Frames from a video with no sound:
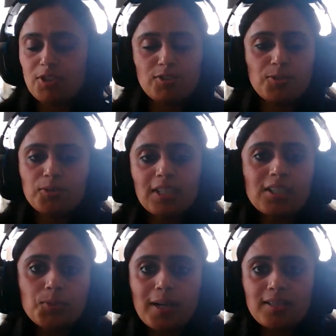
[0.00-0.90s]
just don't
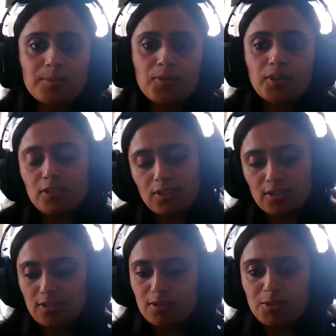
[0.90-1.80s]
think twice about it.
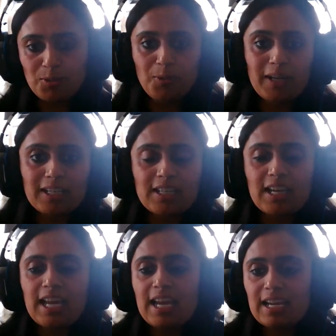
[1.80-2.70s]
Just do it.